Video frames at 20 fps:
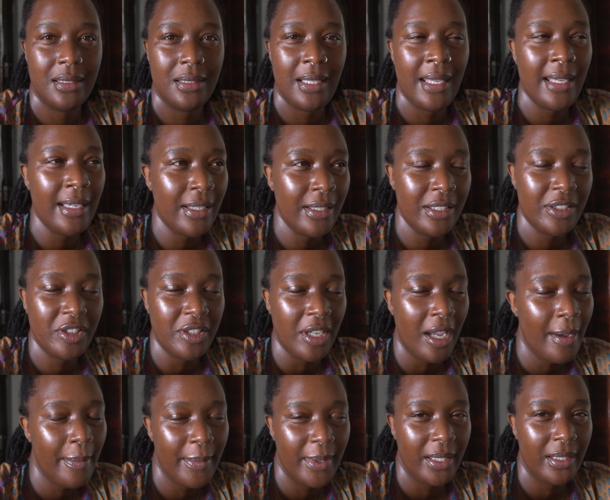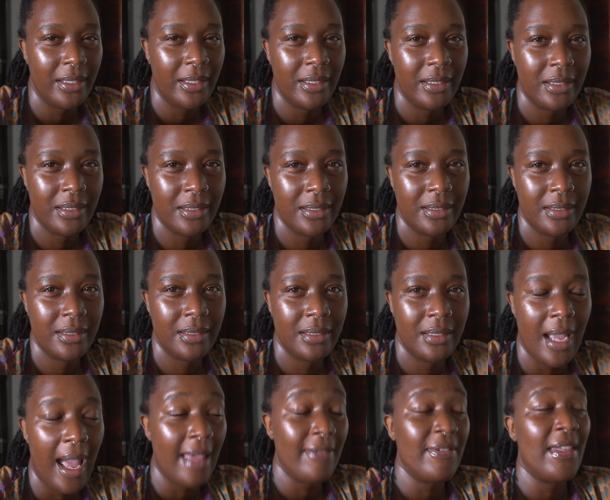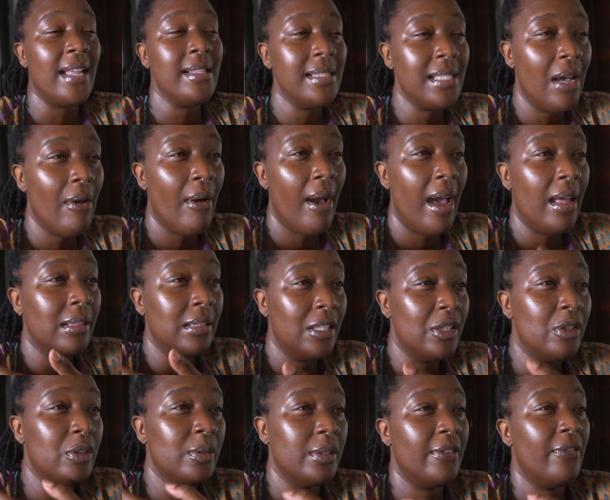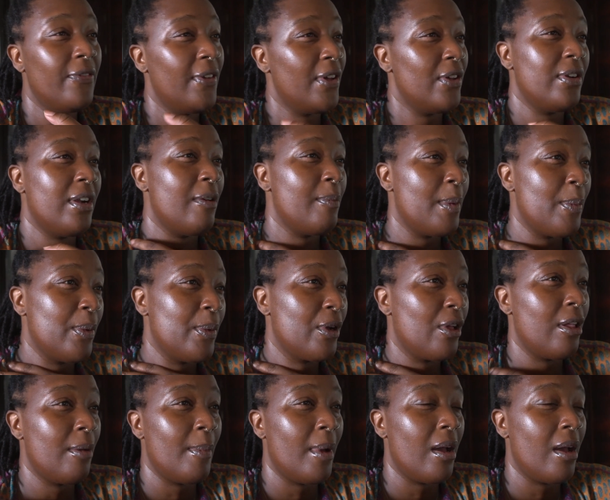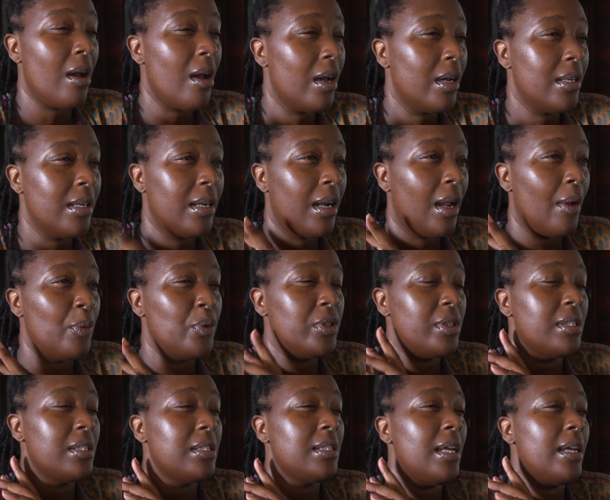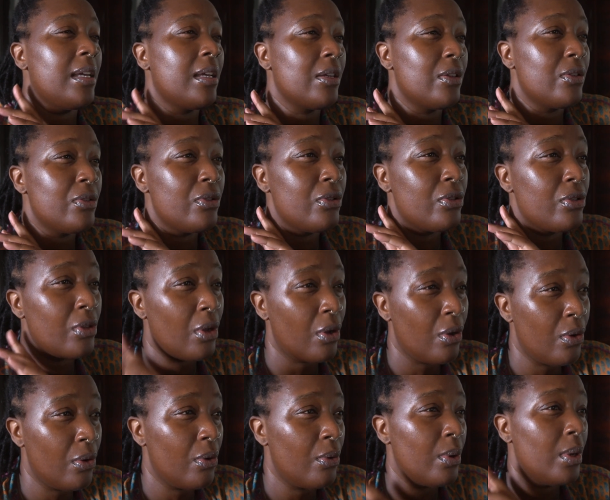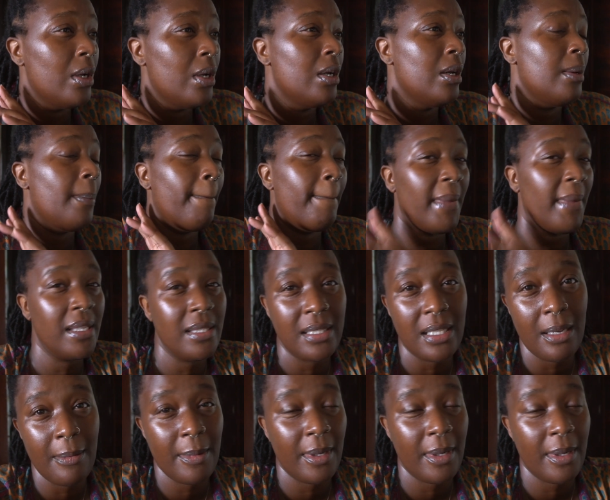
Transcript: He could have shot me. that's how I literally felt. And I remember calling my aunt, and I was just like so messed up.